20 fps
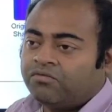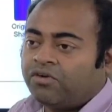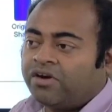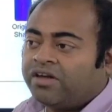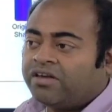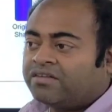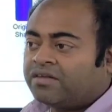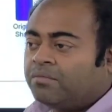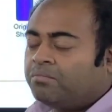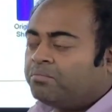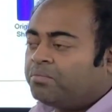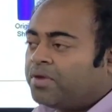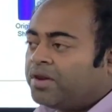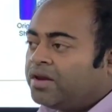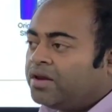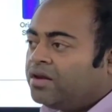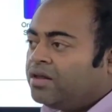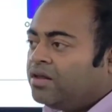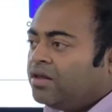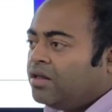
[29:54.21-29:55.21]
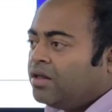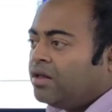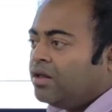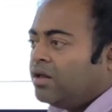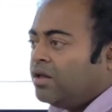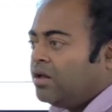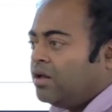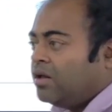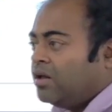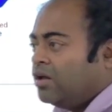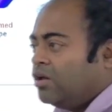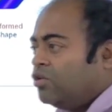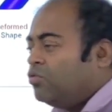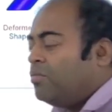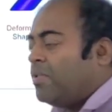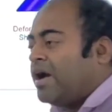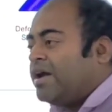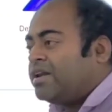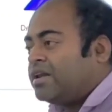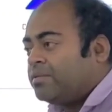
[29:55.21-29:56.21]
For example, you
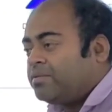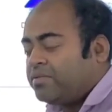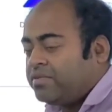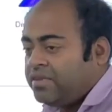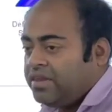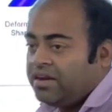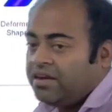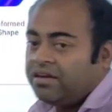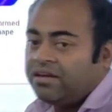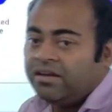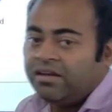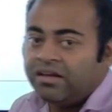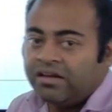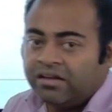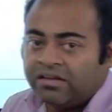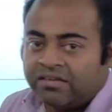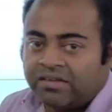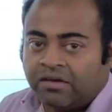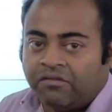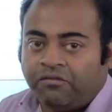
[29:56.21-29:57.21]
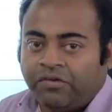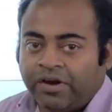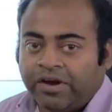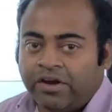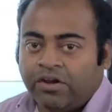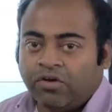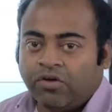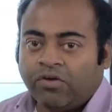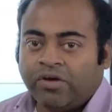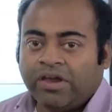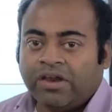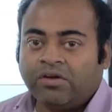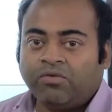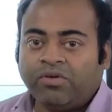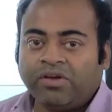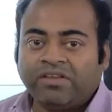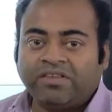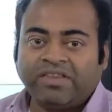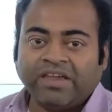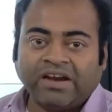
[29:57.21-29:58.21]
might have seen some video in
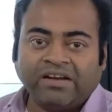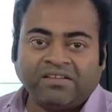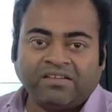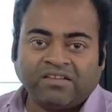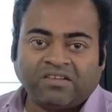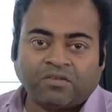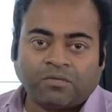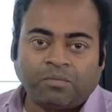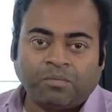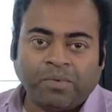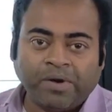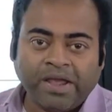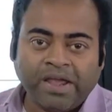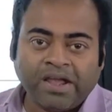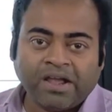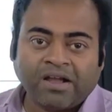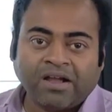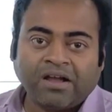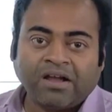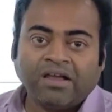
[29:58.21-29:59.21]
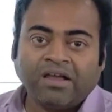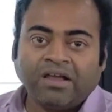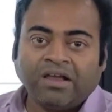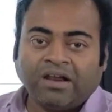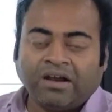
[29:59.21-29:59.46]
which there is a spring.